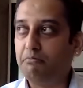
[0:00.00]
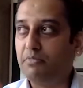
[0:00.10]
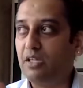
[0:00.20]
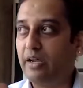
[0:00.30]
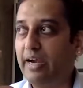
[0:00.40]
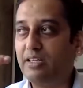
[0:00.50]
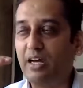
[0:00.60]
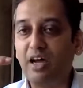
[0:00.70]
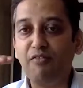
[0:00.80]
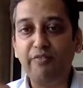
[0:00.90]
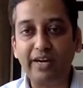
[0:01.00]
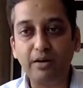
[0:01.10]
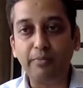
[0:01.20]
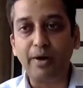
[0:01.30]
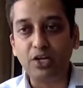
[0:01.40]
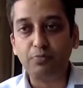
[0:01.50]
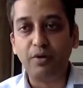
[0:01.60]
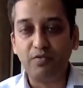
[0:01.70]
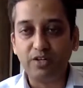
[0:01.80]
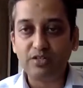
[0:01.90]
The entire vendor
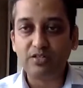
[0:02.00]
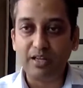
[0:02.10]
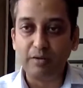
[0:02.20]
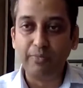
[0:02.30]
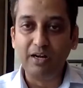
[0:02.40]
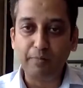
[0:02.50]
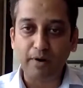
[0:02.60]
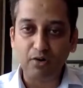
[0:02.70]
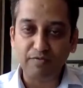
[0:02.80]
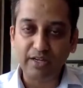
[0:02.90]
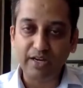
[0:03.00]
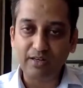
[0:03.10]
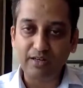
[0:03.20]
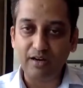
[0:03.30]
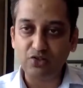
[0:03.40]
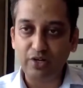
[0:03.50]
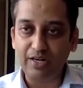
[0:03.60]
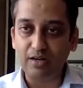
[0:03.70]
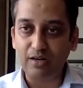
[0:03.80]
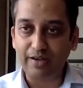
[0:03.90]
management, which is an inbuilt part of the entire
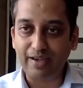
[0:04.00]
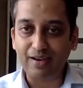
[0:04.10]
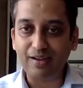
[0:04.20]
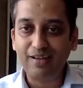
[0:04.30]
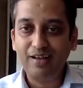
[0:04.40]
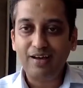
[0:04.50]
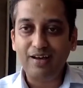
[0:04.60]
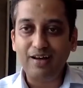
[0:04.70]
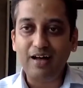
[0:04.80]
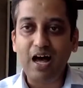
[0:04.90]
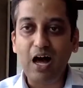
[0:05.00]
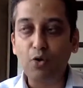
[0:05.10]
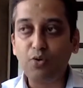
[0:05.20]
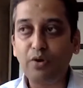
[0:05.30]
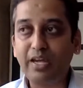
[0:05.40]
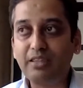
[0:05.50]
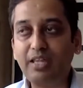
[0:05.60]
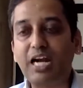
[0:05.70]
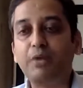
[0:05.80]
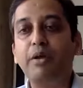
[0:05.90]
agenda again, how can
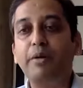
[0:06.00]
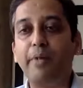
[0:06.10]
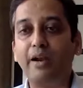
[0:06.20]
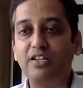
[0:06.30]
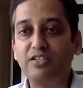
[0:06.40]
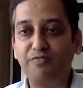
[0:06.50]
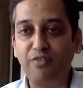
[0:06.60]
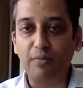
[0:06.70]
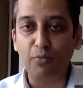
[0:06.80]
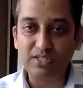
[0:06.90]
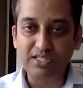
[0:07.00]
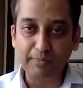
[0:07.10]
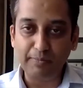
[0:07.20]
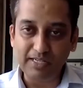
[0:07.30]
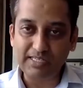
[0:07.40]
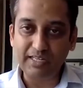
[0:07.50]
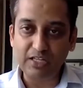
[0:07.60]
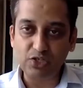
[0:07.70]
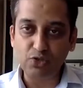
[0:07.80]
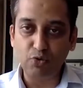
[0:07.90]
that be managed far more seamlessly,
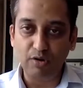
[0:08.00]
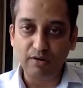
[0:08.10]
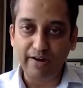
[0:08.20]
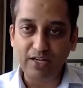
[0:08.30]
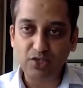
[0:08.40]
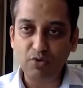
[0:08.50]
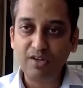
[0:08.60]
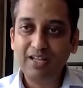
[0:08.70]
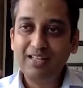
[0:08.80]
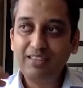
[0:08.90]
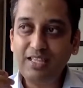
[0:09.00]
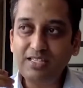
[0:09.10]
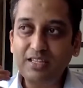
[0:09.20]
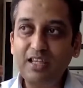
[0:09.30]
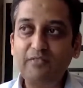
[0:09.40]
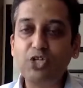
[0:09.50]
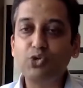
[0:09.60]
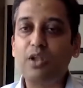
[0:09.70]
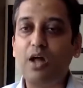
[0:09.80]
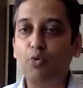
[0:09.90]
and so on, right? So these are the
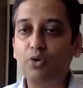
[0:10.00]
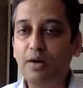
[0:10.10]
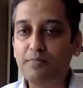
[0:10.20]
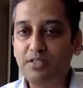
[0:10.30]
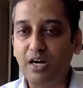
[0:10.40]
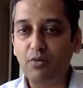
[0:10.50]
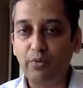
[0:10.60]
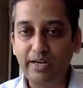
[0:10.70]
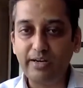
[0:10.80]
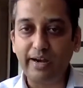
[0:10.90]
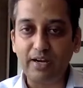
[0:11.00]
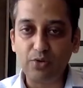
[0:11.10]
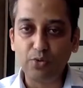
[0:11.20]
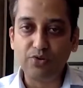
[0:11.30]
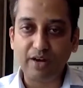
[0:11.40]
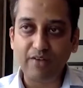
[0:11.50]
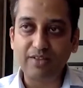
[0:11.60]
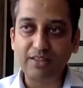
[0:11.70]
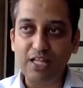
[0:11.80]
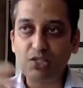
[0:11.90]
eventual outcomes that we intend to drive,
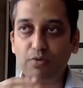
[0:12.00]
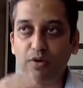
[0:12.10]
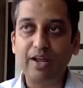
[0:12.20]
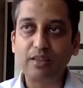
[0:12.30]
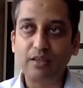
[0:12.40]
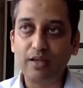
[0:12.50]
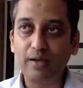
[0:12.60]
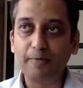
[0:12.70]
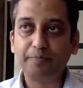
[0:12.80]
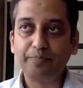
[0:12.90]
and that's where I think